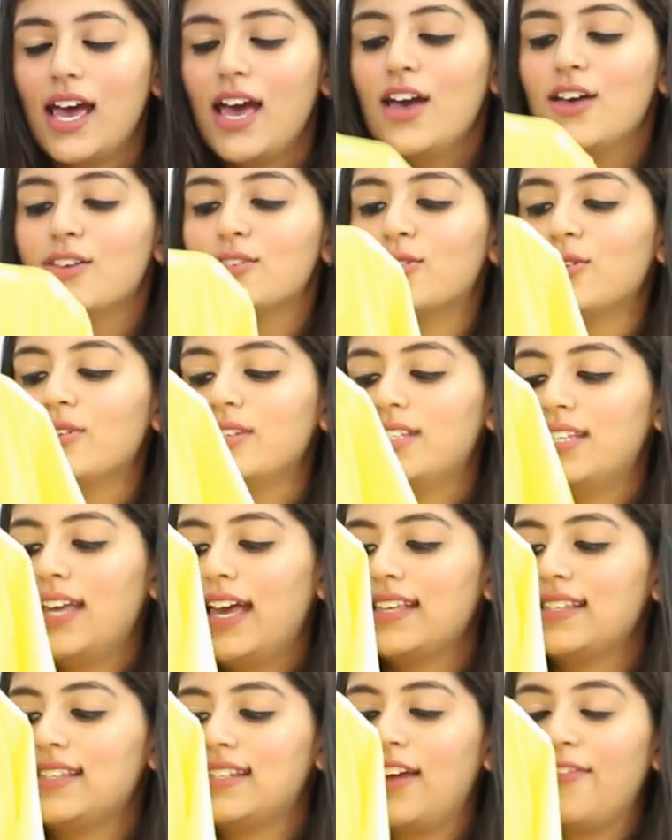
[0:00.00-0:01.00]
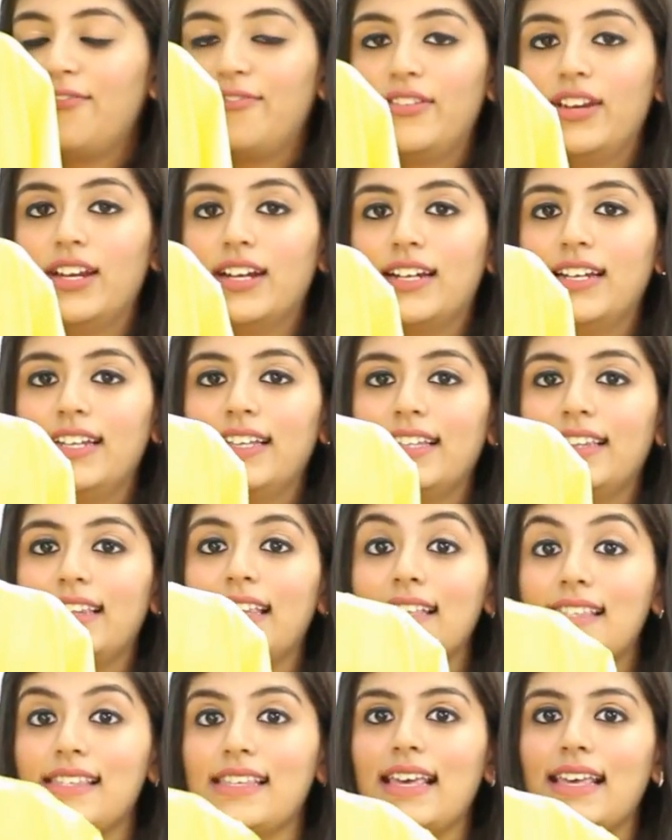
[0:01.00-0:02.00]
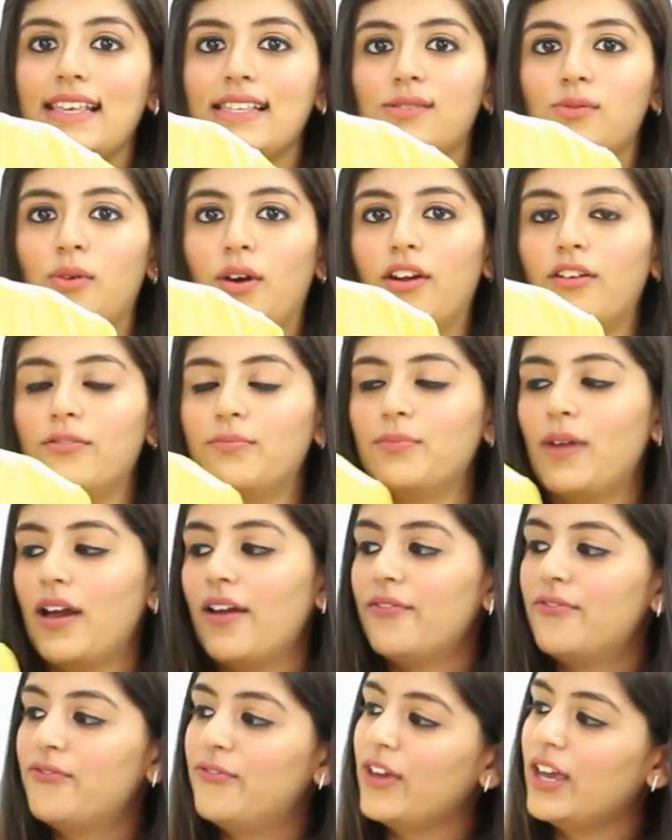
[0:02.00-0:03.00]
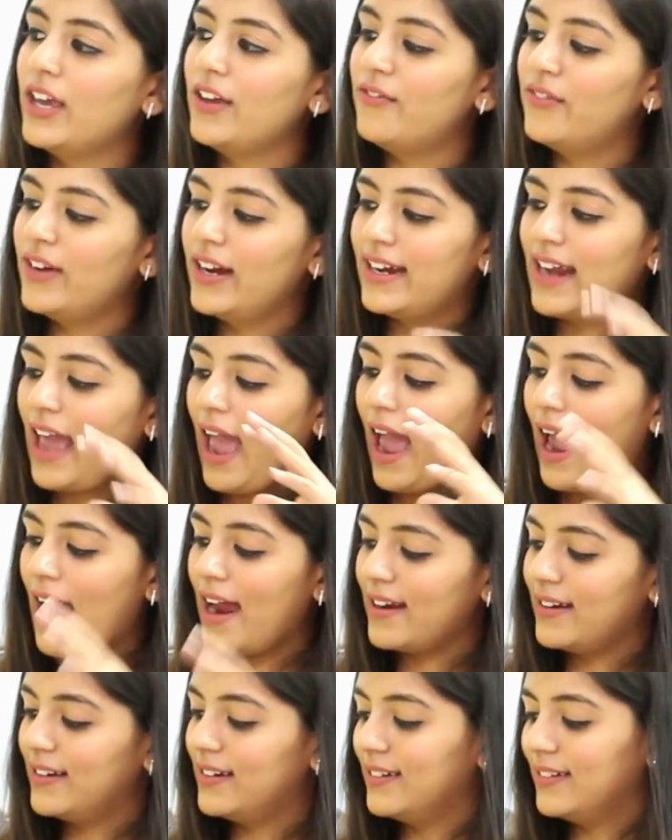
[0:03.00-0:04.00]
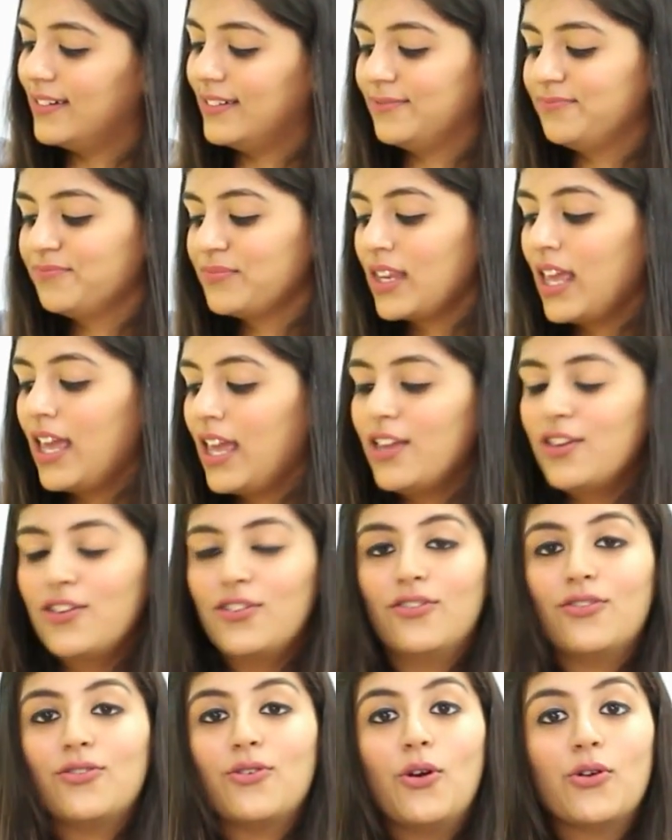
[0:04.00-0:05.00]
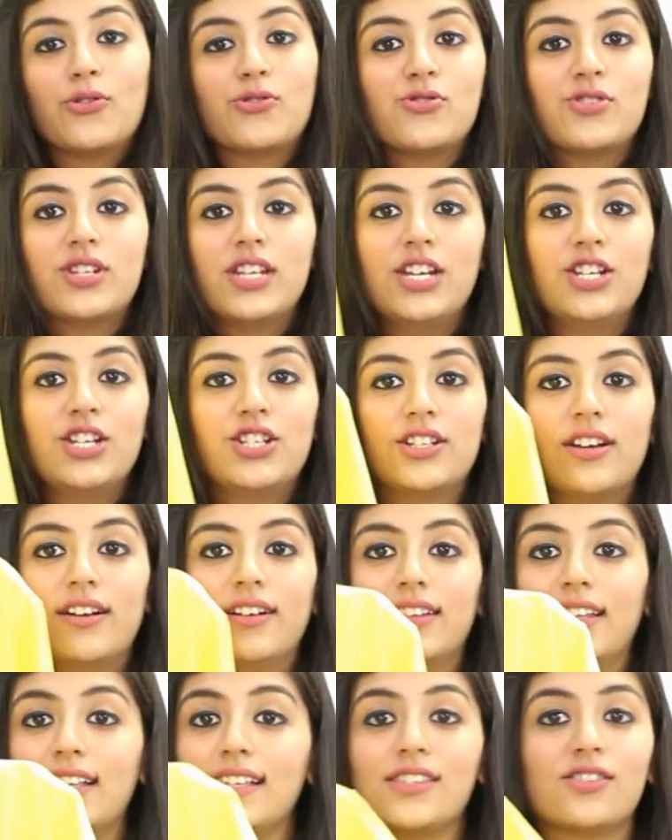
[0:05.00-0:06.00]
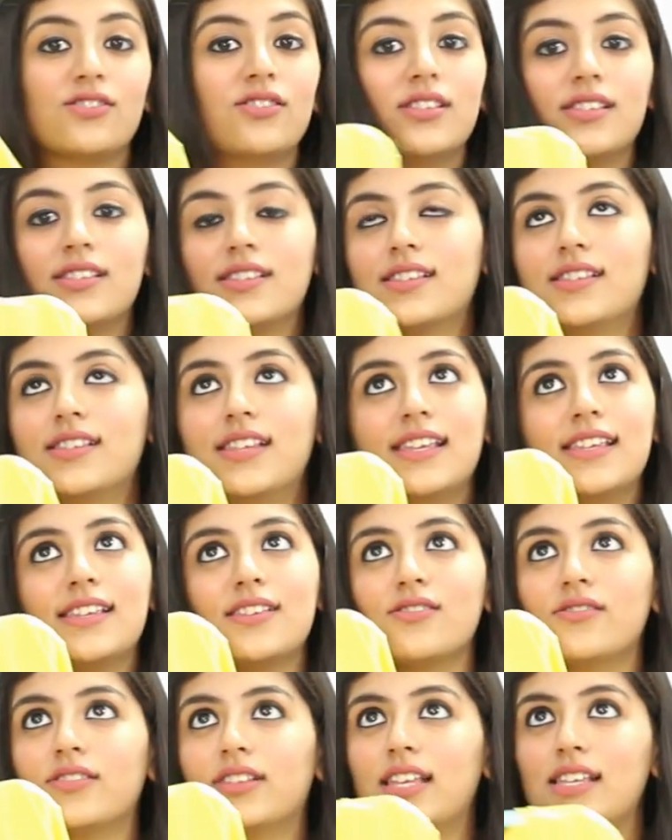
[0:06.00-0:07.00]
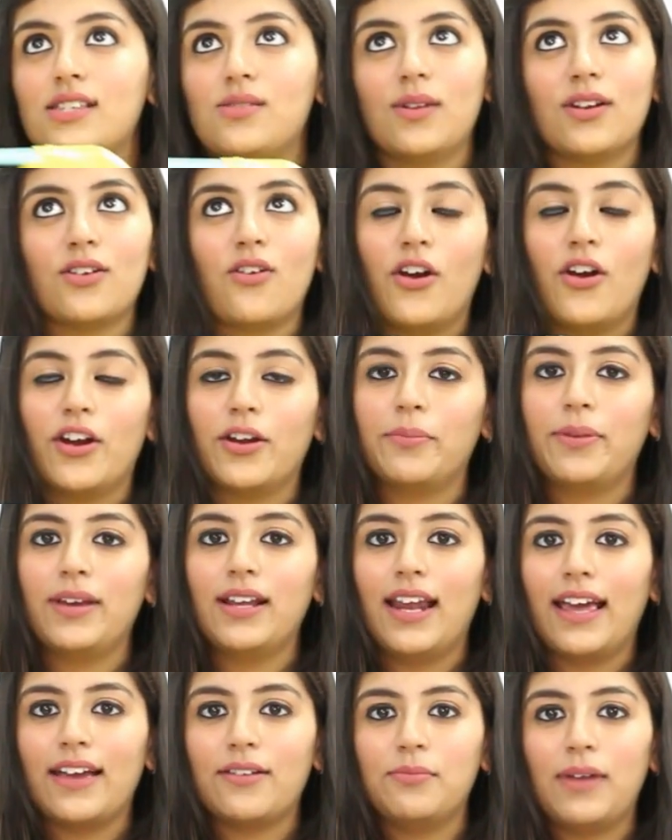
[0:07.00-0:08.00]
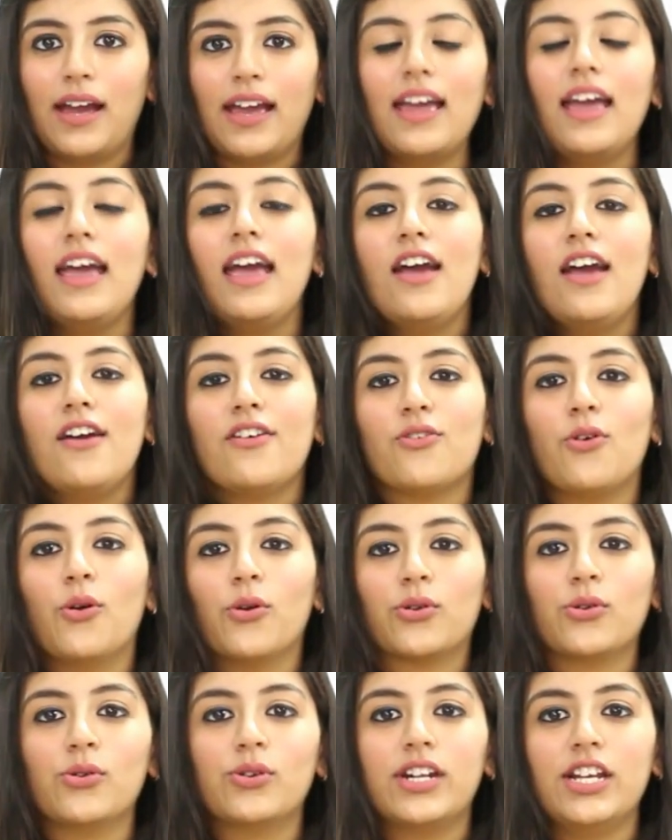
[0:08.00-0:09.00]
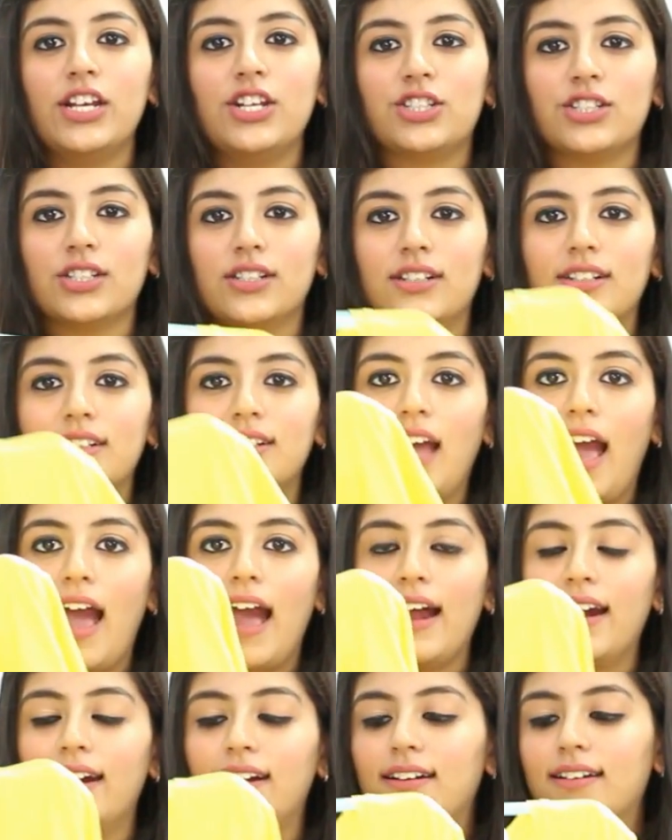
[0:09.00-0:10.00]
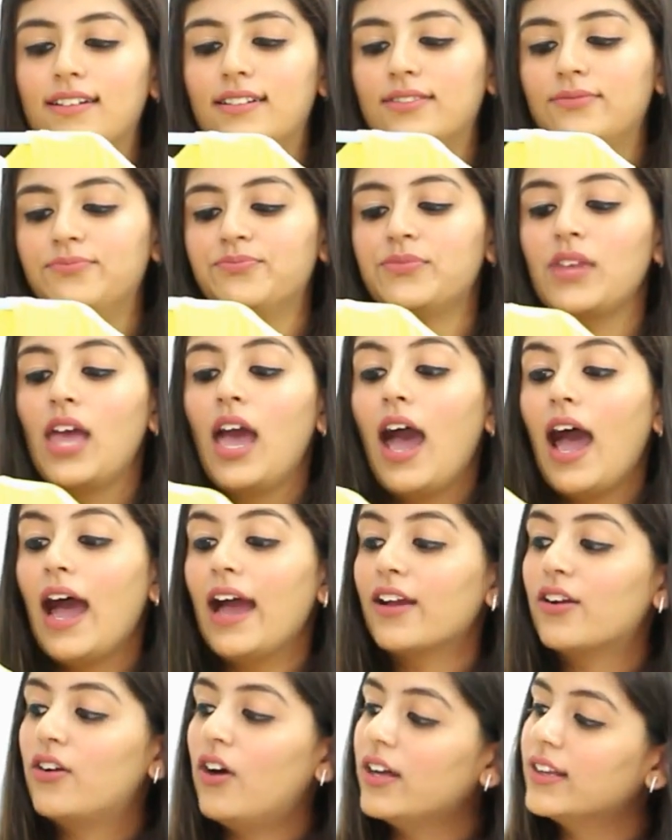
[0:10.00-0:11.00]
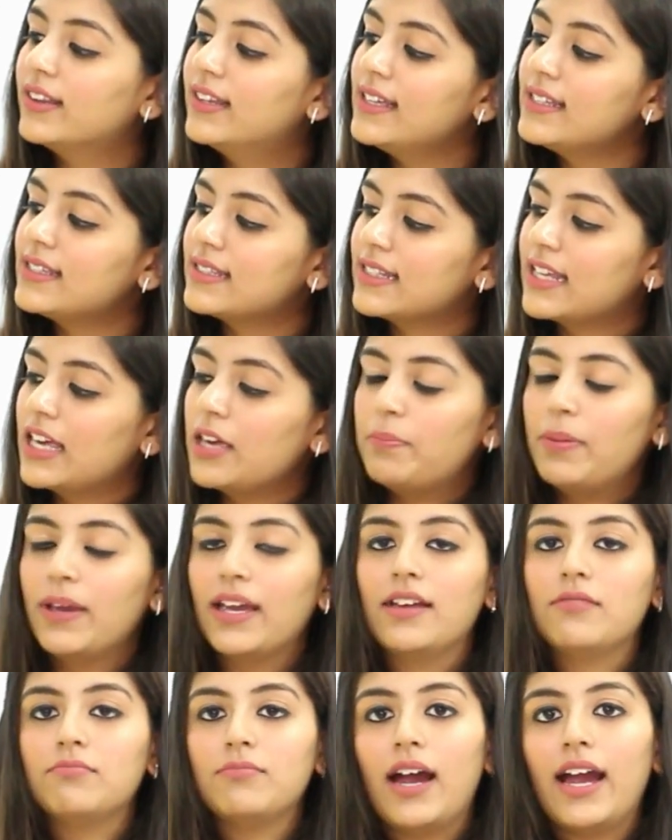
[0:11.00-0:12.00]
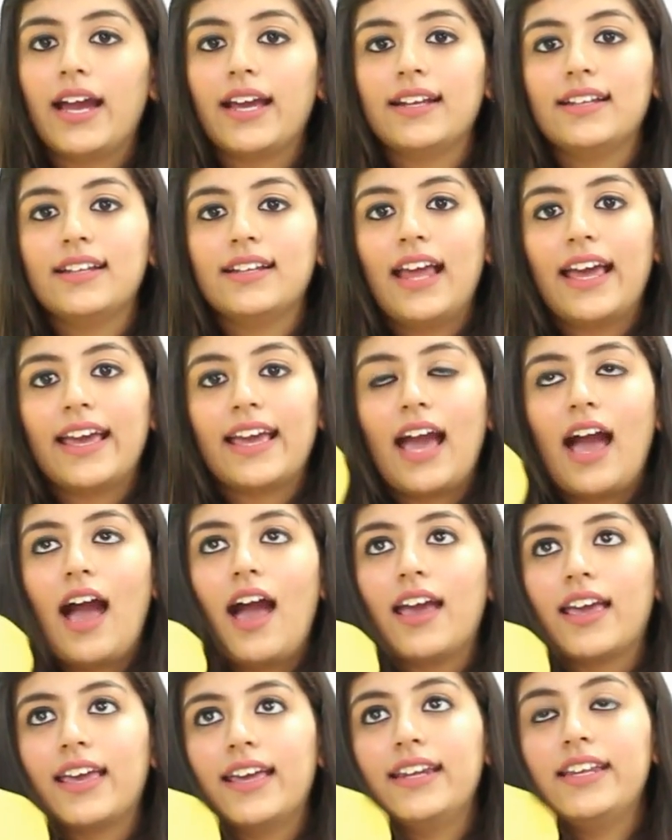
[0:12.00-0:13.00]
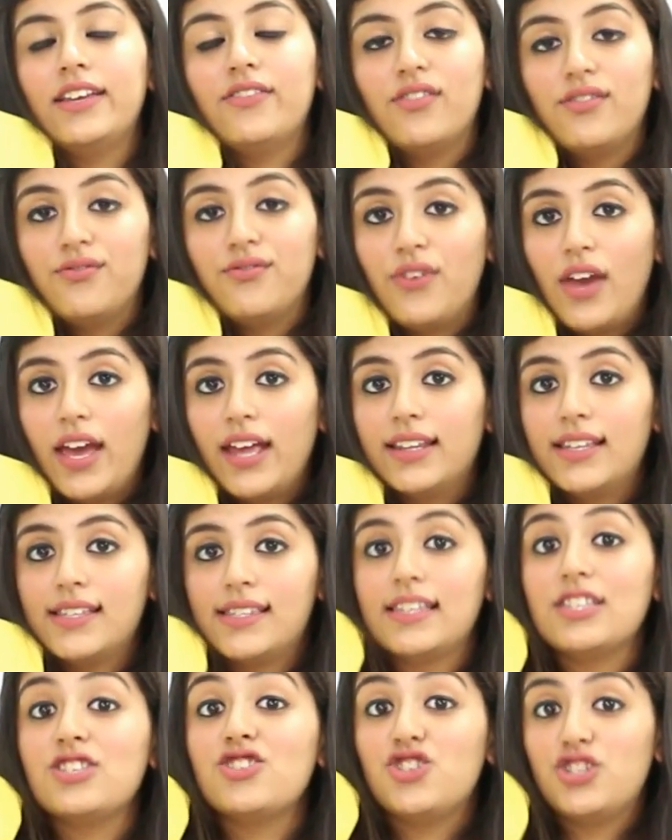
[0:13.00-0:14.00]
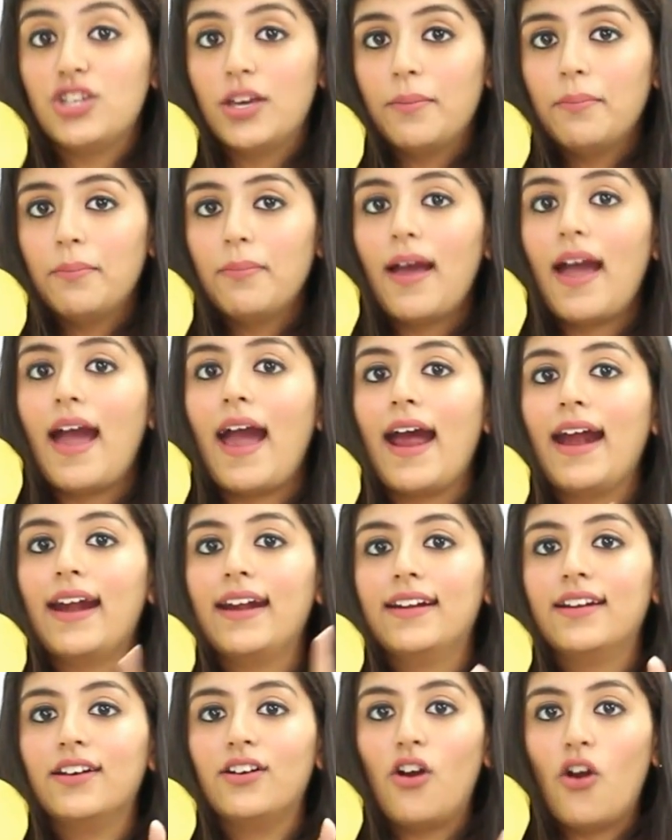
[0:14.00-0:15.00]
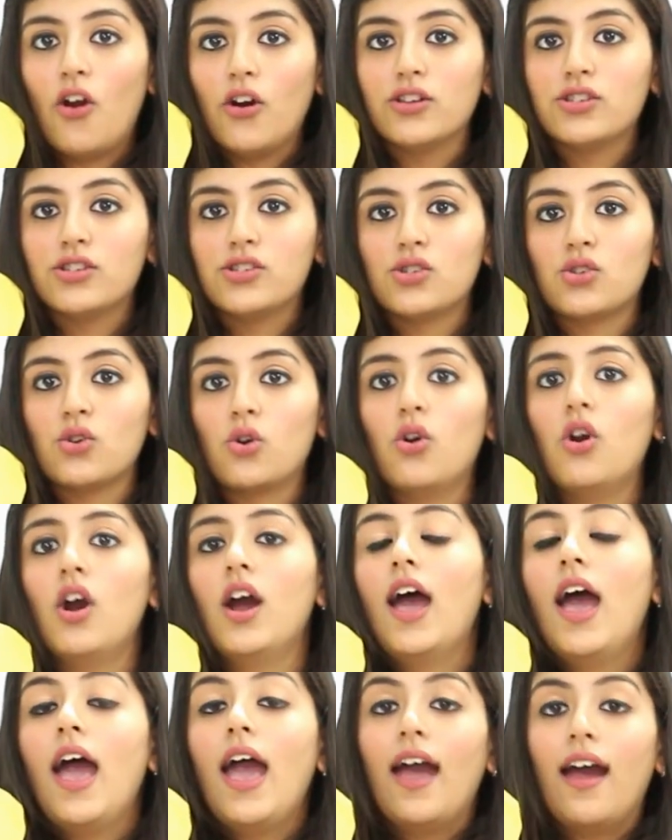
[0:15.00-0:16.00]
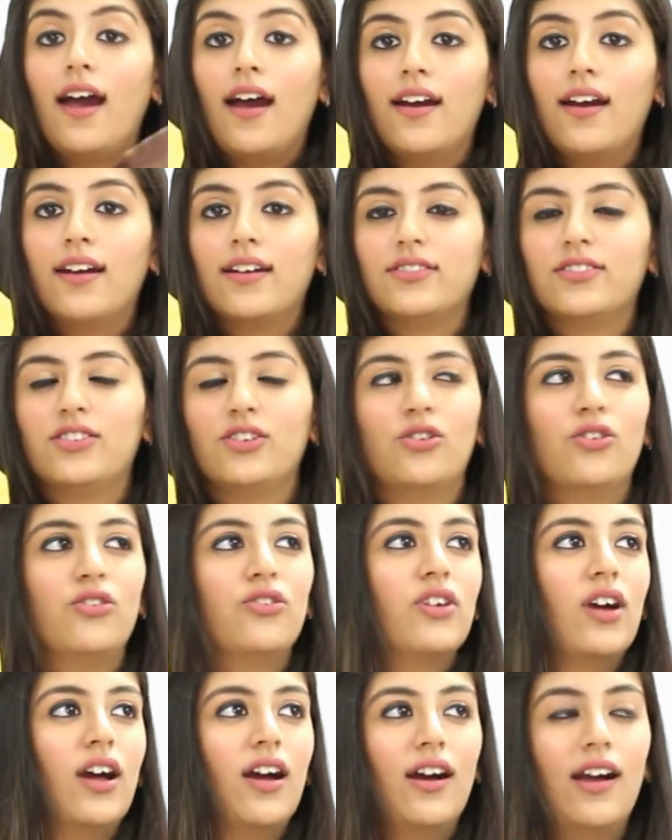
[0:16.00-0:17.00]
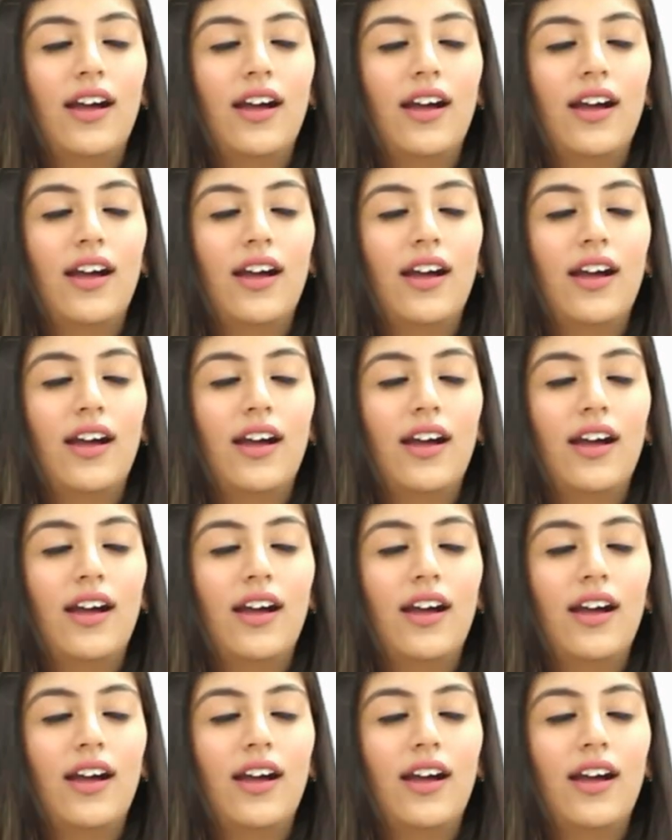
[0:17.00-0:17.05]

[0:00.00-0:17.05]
so yes definitely this is one of my favorite and uh, you know go-to t-shirt this was this this will gonna be like my go-to t-shirt and um, I got this keeping in mind like I can even wear this in gym and uh, also uh, you know uh,